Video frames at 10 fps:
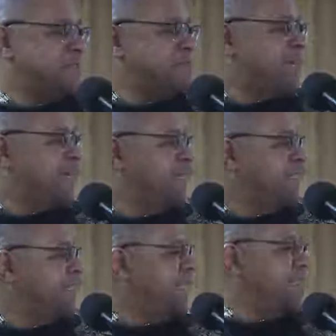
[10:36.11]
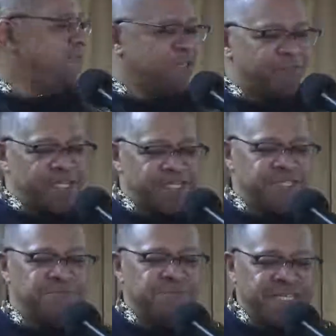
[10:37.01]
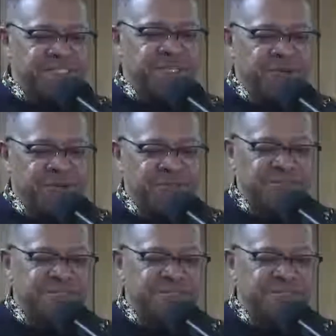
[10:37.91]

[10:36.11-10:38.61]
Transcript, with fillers: somebody like that. You talking about this is my song?